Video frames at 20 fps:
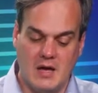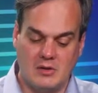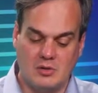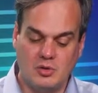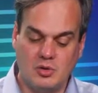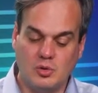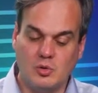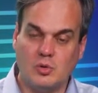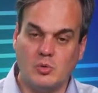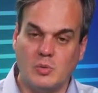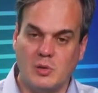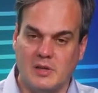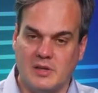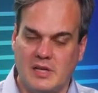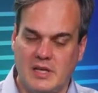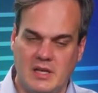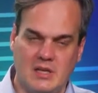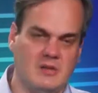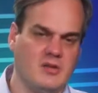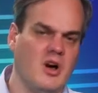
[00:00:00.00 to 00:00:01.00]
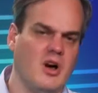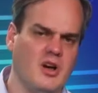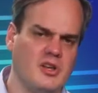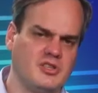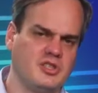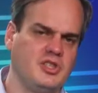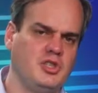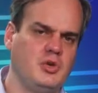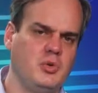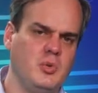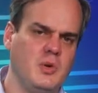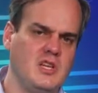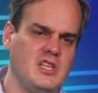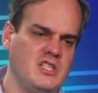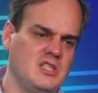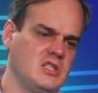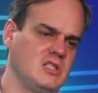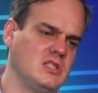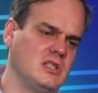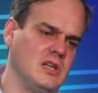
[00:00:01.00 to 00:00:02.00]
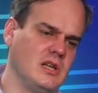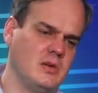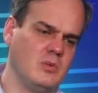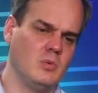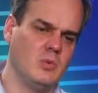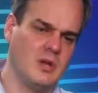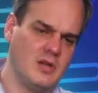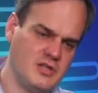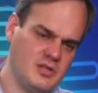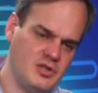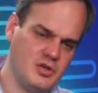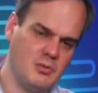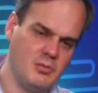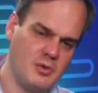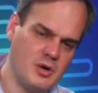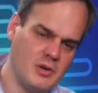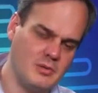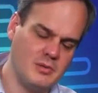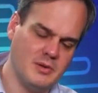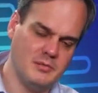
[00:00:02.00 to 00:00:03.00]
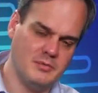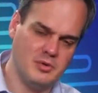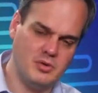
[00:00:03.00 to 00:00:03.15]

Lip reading: tool will then ask you questions like, what is your problem?